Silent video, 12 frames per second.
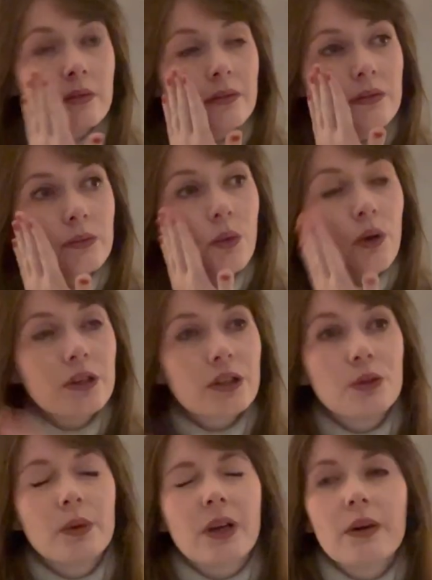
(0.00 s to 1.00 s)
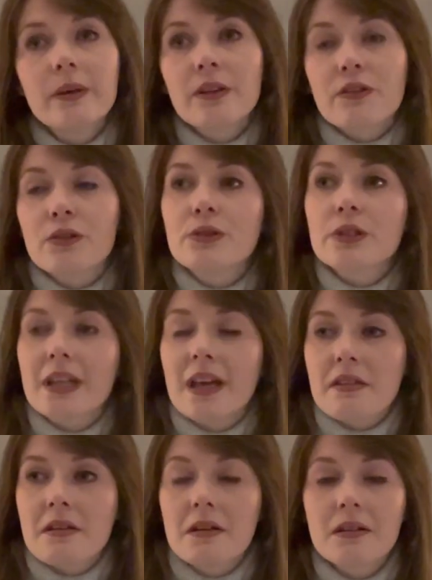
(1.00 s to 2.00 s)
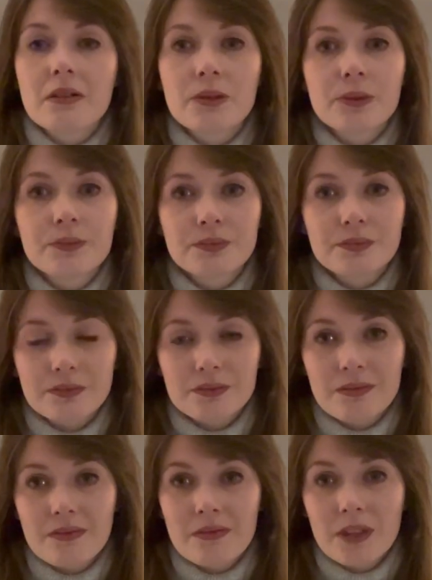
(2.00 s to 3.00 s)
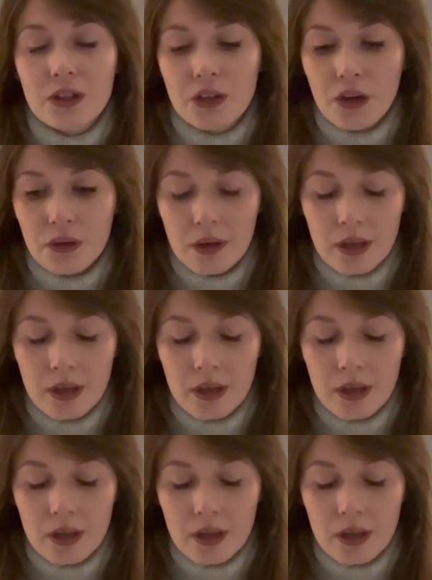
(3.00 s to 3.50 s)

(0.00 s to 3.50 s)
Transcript: what you were going through together. You know?